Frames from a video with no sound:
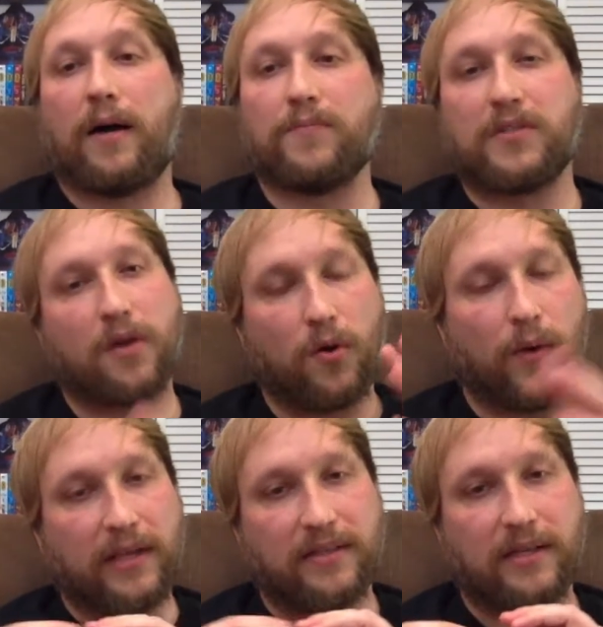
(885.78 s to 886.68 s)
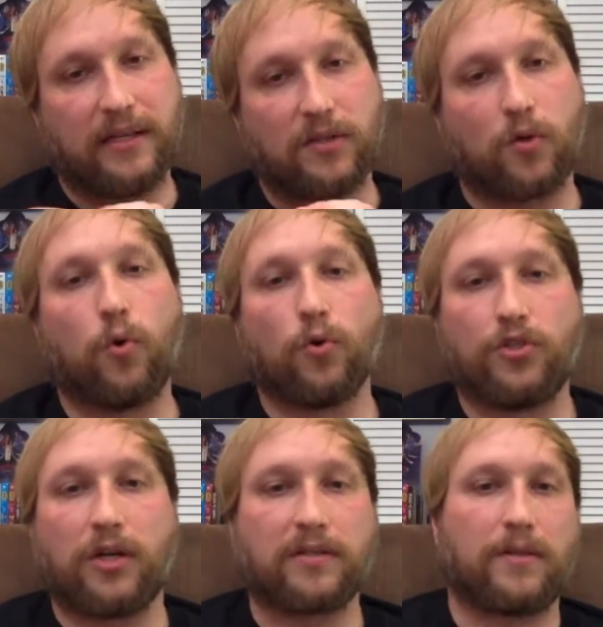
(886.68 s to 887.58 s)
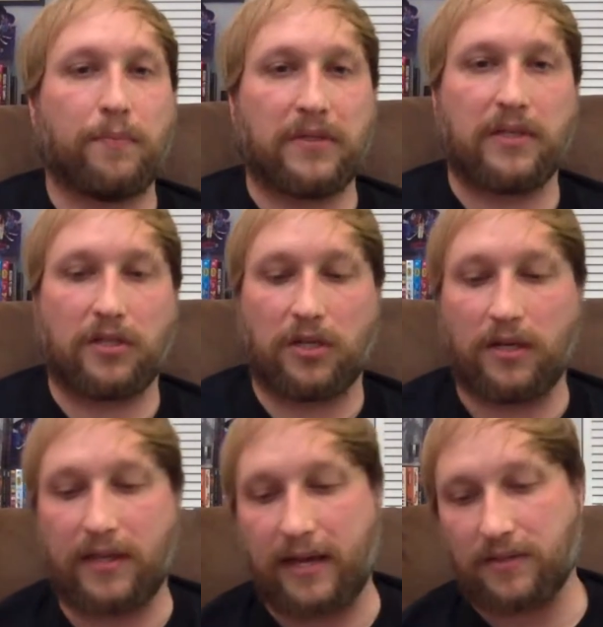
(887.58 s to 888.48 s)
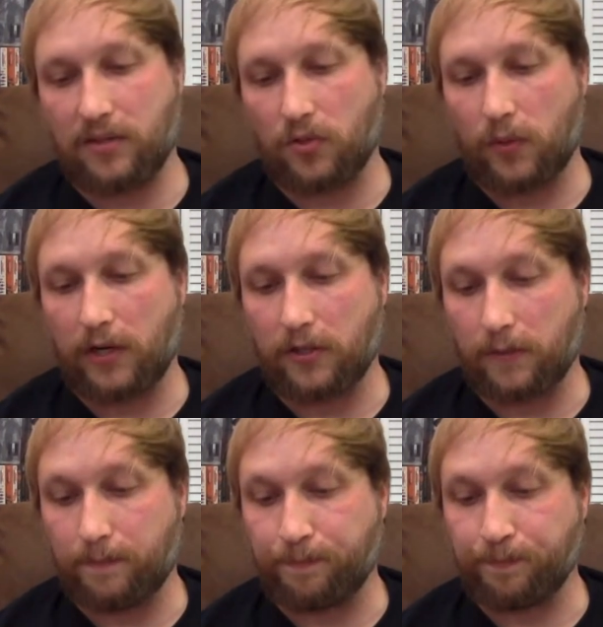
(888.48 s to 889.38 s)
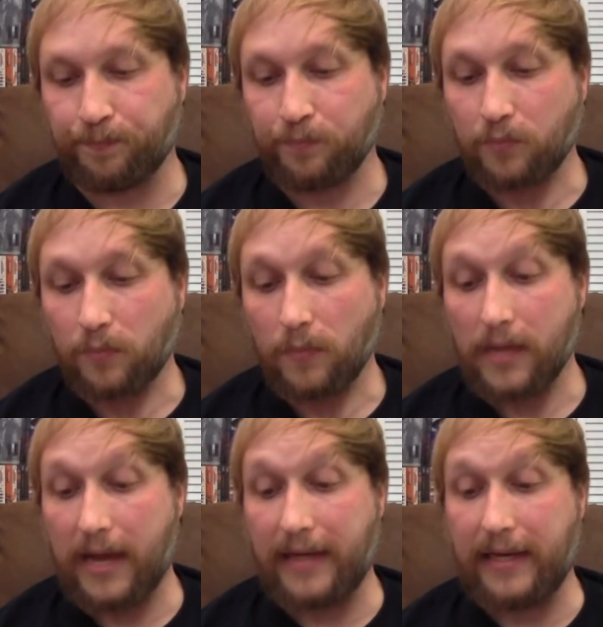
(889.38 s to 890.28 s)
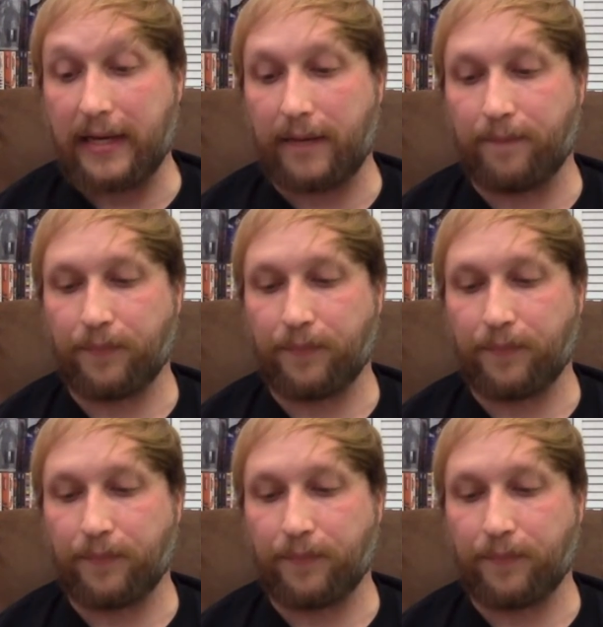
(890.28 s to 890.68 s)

So it's a cool juxtaposition in that situation. I dig it.